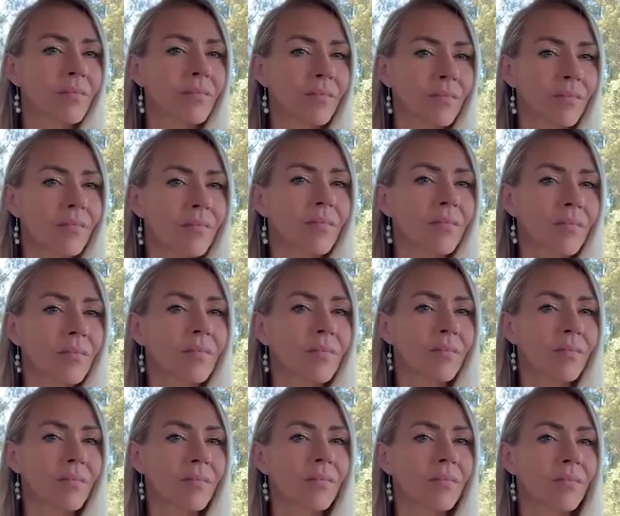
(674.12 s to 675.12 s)

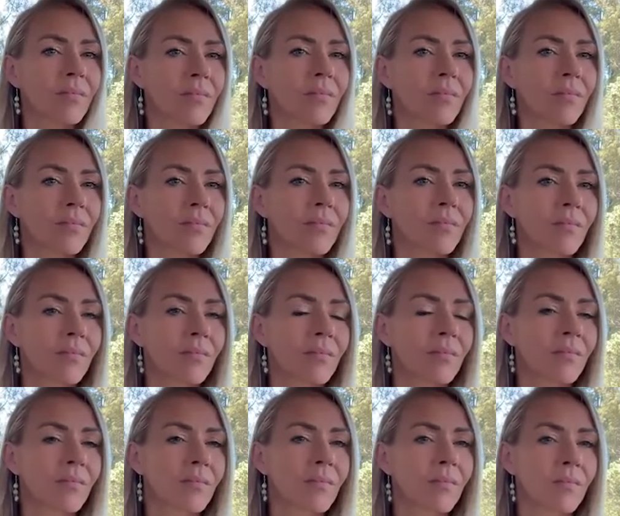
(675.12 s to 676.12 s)

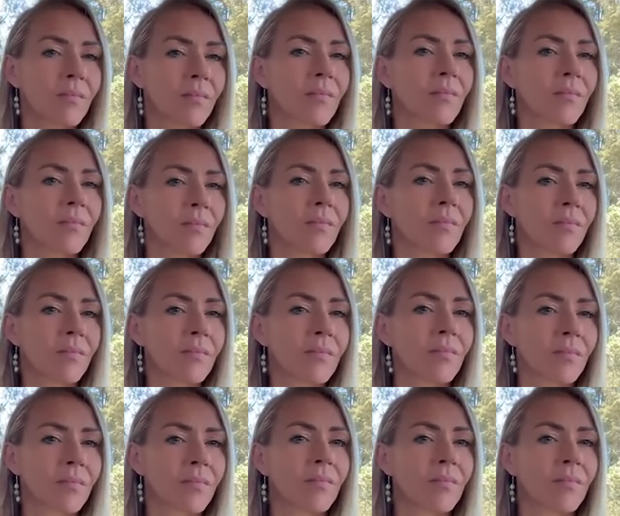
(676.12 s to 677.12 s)

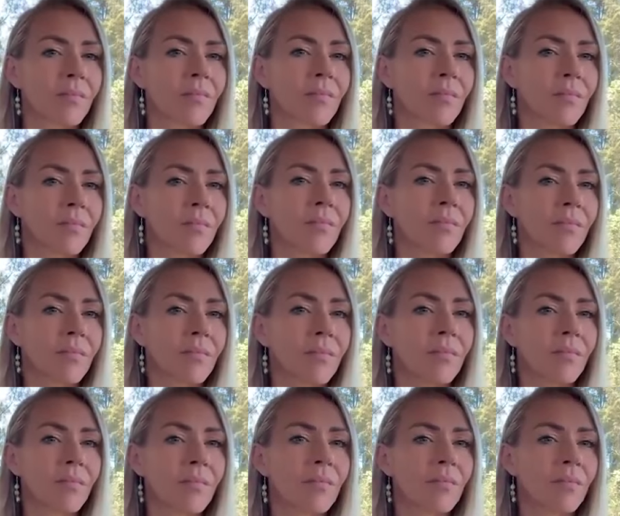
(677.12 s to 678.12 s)

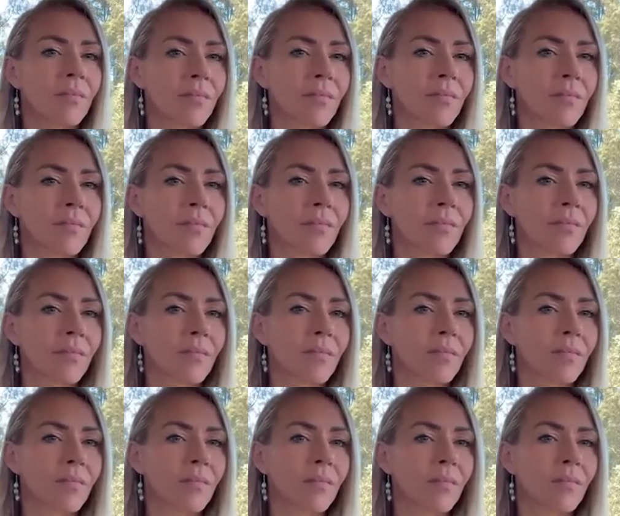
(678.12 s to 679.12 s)

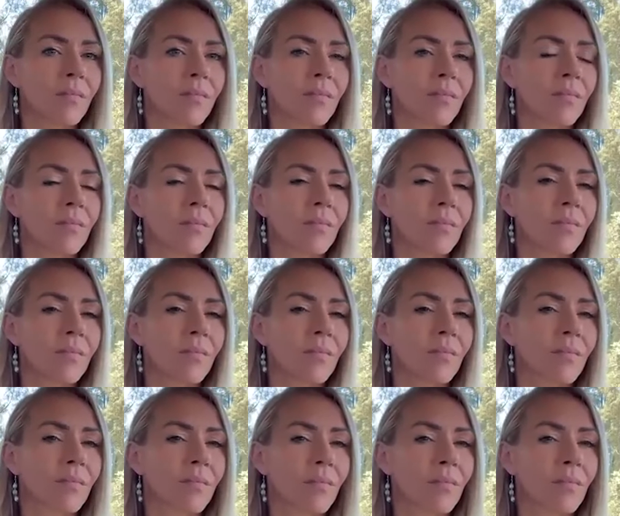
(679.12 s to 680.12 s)

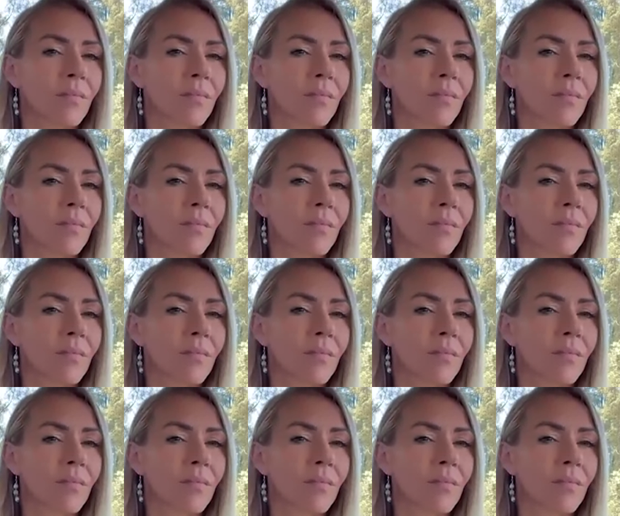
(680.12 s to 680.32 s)
No words are spoken by the person on screen.